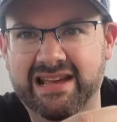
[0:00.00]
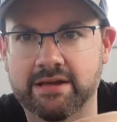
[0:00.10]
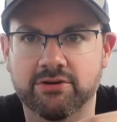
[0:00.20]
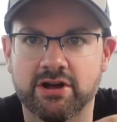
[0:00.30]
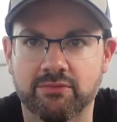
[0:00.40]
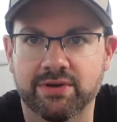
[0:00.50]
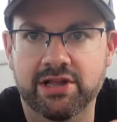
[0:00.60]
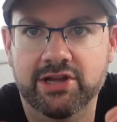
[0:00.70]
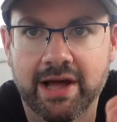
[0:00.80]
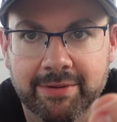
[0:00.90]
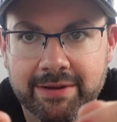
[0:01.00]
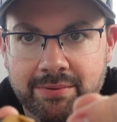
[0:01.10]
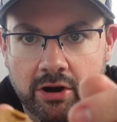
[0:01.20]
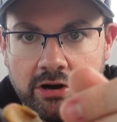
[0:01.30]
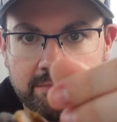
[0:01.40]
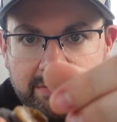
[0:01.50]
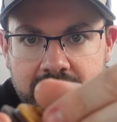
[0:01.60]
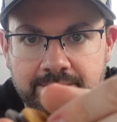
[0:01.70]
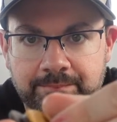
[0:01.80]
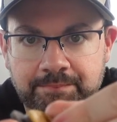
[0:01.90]
they're not really coming apart,
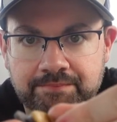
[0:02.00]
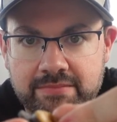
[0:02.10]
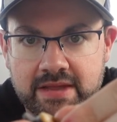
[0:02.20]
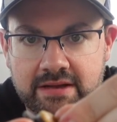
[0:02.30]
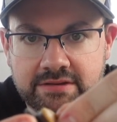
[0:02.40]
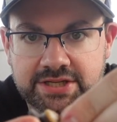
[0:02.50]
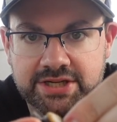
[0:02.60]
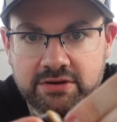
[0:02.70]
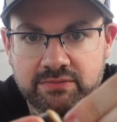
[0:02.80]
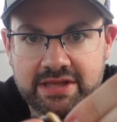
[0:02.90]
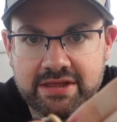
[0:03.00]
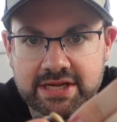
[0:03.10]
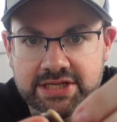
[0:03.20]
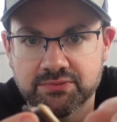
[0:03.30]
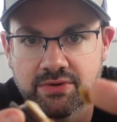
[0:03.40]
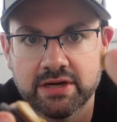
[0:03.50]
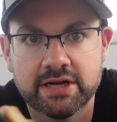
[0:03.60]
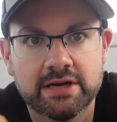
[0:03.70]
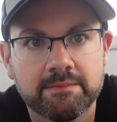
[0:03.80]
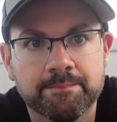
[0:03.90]
but start with this
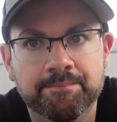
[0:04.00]
one.